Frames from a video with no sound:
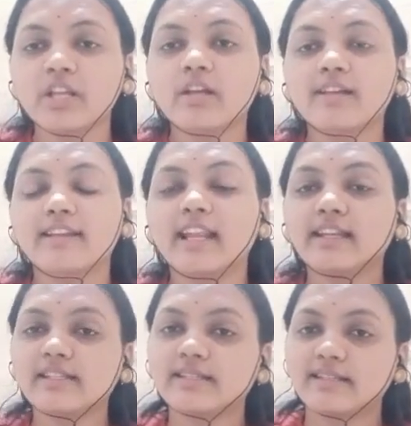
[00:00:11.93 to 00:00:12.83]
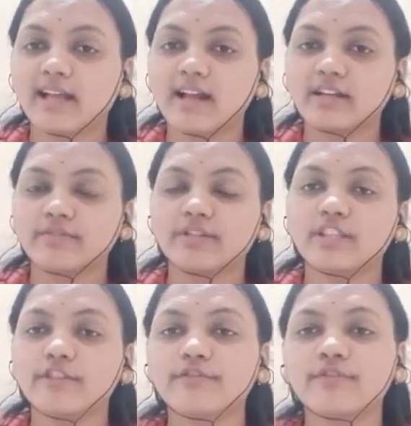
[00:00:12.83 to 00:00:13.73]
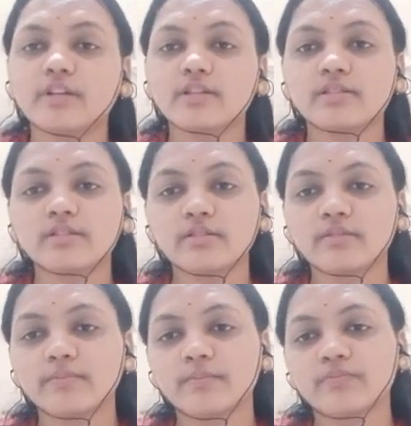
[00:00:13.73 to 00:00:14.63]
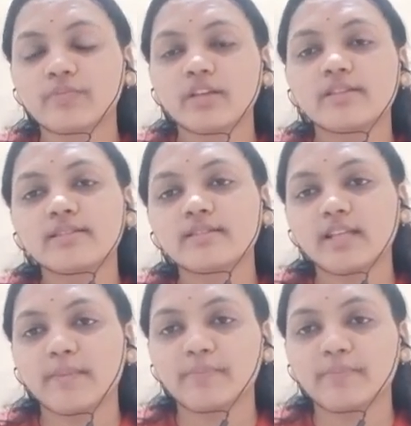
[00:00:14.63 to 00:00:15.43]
Let us start with the first step,